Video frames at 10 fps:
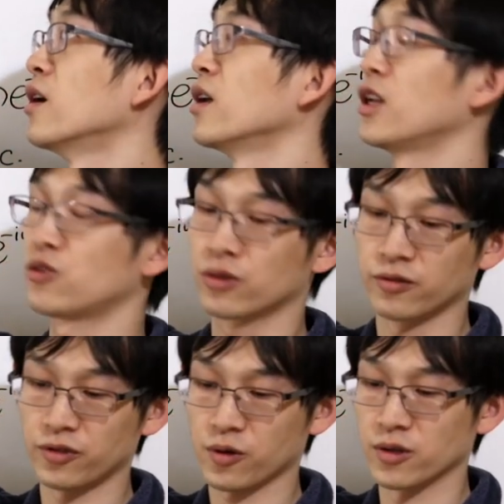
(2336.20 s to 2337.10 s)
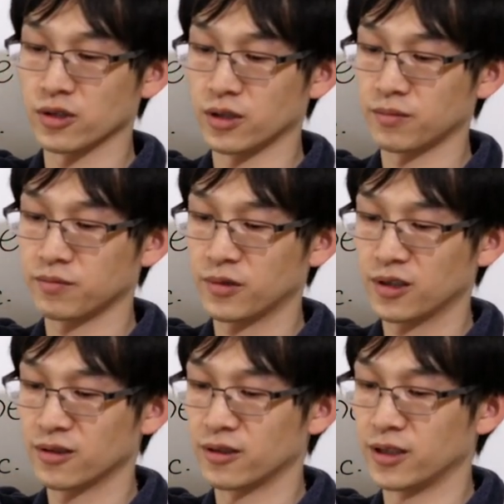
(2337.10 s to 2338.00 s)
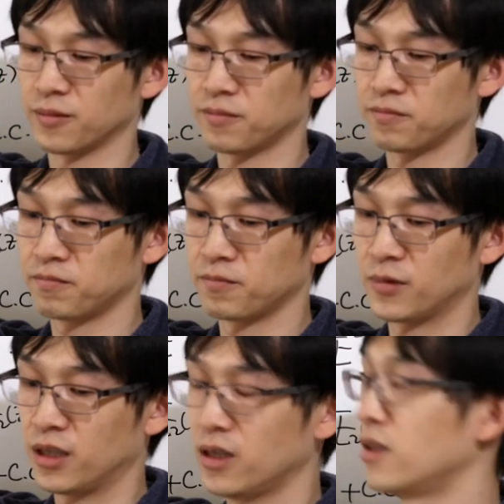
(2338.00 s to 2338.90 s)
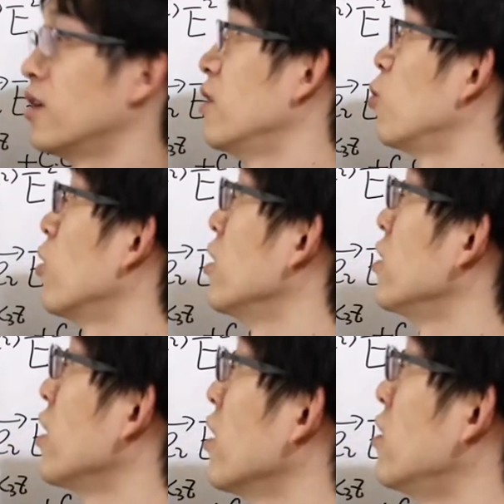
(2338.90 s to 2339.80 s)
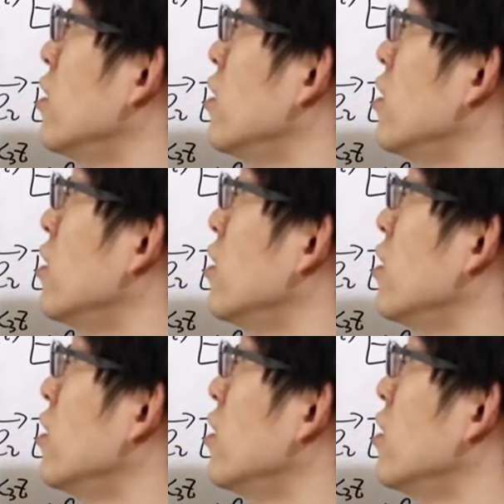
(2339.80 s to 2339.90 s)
electrical frequency, right? And then the other